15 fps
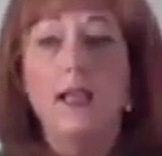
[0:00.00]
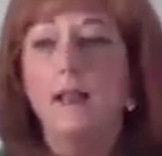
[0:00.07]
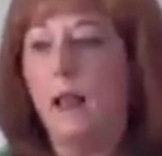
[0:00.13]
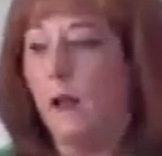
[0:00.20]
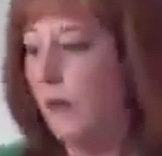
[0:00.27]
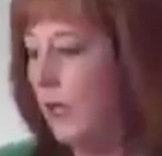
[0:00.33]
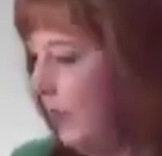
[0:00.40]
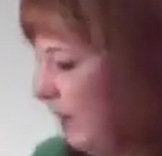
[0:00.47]

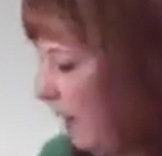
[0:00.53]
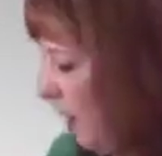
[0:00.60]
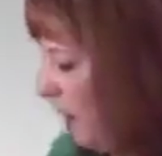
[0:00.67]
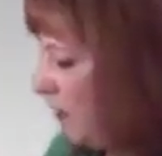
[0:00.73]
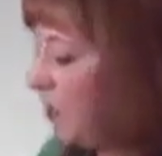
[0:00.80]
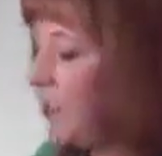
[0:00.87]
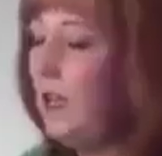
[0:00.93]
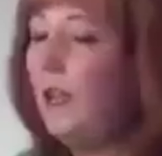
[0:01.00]
Now, in
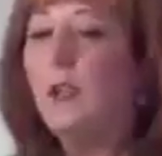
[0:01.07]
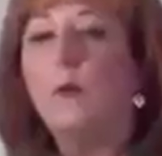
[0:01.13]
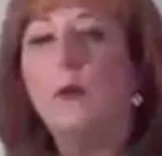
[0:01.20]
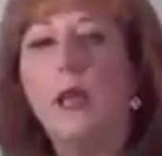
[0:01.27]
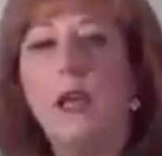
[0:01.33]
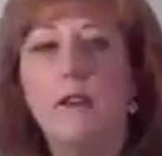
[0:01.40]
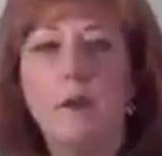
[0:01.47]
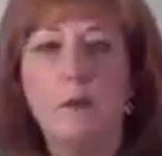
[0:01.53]
our shake,
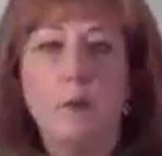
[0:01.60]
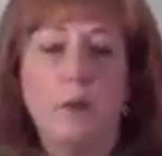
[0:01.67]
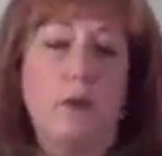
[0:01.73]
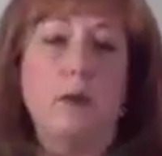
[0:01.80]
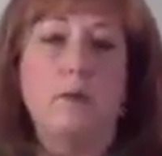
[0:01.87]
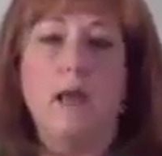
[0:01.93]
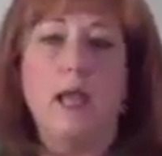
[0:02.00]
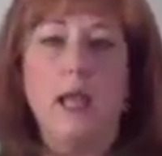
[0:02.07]
we have a
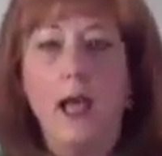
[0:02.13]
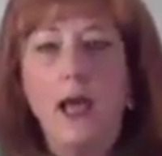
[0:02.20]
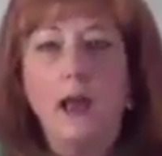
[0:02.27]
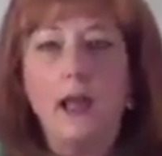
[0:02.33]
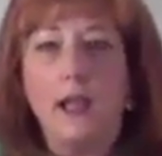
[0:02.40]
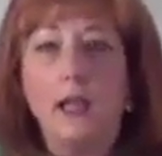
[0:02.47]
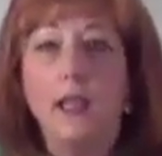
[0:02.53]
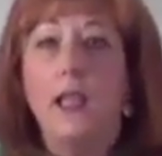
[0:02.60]

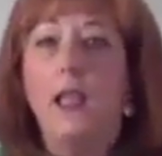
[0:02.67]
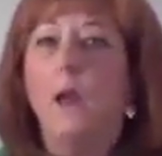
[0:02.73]
prebiotic.